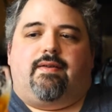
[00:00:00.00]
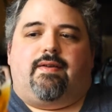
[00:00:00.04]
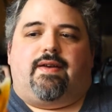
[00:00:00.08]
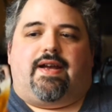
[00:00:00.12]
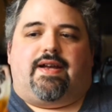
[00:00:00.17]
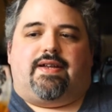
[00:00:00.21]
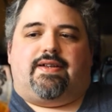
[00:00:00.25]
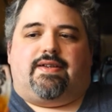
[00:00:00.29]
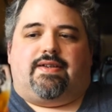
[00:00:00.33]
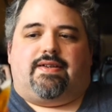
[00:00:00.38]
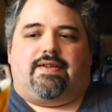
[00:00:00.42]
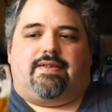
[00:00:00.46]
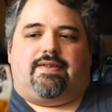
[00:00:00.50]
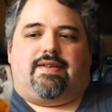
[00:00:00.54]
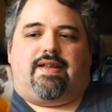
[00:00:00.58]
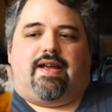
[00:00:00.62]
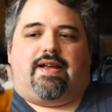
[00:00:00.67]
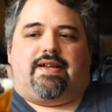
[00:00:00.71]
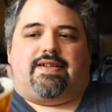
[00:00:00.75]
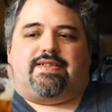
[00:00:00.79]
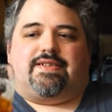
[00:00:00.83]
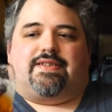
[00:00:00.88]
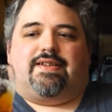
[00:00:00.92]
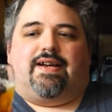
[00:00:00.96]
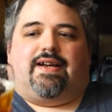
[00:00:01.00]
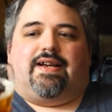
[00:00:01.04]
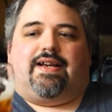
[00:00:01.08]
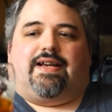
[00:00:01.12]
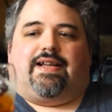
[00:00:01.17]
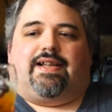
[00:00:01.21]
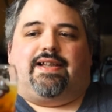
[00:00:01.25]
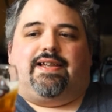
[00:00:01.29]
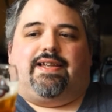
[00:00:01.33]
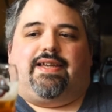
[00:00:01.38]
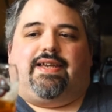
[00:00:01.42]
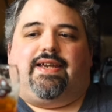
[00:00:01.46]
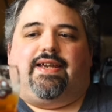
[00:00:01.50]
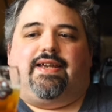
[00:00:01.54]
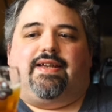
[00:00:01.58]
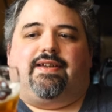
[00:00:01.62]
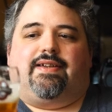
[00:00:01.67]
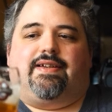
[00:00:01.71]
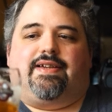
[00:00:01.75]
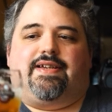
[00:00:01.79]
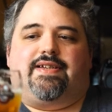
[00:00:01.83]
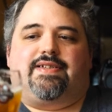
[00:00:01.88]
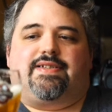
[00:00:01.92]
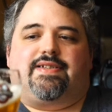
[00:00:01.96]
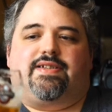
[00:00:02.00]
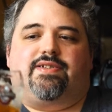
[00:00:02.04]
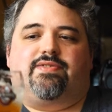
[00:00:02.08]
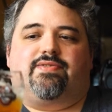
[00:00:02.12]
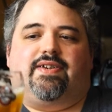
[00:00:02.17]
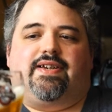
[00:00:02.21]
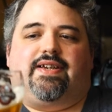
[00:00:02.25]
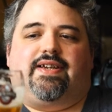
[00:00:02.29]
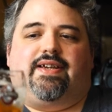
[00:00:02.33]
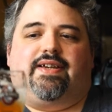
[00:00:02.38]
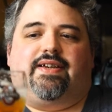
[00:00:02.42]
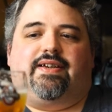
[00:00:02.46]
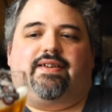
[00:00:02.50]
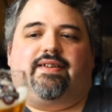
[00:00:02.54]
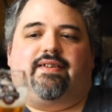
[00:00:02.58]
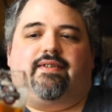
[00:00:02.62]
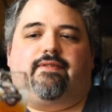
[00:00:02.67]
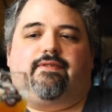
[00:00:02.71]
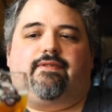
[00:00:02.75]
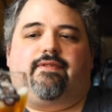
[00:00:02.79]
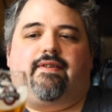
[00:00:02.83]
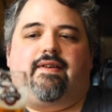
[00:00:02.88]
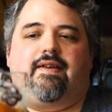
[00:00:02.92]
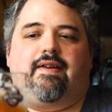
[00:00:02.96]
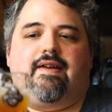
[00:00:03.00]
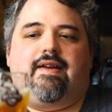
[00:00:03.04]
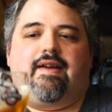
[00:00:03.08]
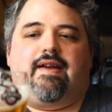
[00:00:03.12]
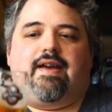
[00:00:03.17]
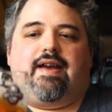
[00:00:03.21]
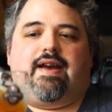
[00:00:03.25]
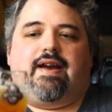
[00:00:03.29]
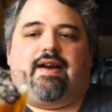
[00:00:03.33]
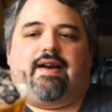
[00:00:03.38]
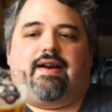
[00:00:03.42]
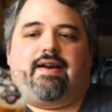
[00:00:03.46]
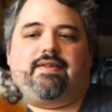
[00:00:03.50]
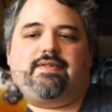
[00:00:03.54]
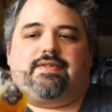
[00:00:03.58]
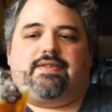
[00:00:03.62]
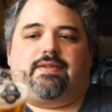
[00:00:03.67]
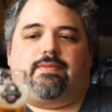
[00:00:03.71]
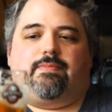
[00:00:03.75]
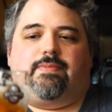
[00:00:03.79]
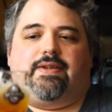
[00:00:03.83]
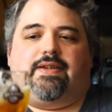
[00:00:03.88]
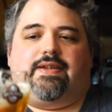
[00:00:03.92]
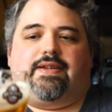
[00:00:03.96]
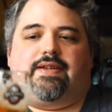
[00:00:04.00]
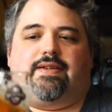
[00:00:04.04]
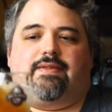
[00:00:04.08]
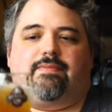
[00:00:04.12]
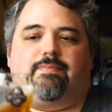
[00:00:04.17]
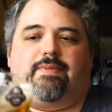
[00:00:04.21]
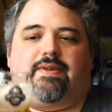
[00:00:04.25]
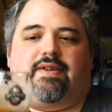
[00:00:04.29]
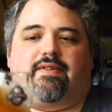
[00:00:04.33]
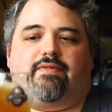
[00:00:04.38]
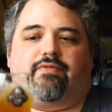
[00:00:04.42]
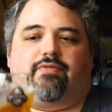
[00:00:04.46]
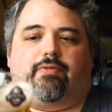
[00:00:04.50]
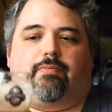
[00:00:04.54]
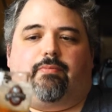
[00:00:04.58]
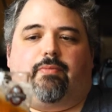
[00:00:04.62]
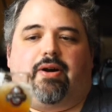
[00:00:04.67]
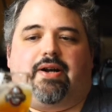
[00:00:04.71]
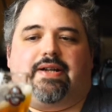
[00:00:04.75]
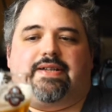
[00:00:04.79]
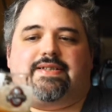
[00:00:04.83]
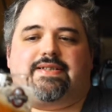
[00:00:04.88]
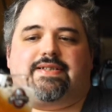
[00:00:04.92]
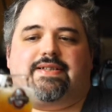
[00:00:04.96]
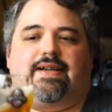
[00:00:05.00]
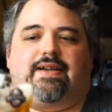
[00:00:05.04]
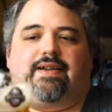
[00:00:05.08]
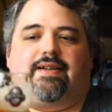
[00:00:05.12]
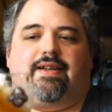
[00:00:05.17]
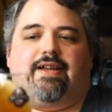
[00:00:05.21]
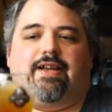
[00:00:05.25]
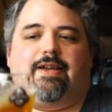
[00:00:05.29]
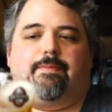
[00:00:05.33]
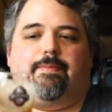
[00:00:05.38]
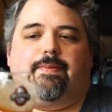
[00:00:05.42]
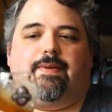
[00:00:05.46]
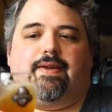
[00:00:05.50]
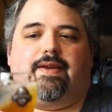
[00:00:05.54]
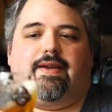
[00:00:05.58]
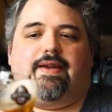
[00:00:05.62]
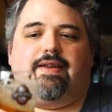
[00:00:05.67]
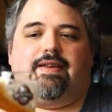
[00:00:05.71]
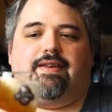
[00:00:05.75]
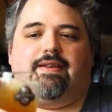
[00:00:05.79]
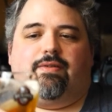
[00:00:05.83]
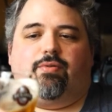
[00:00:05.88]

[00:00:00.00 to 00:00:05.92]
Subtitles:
It's not clean and easy drinking enough to be a Vermont style IPA.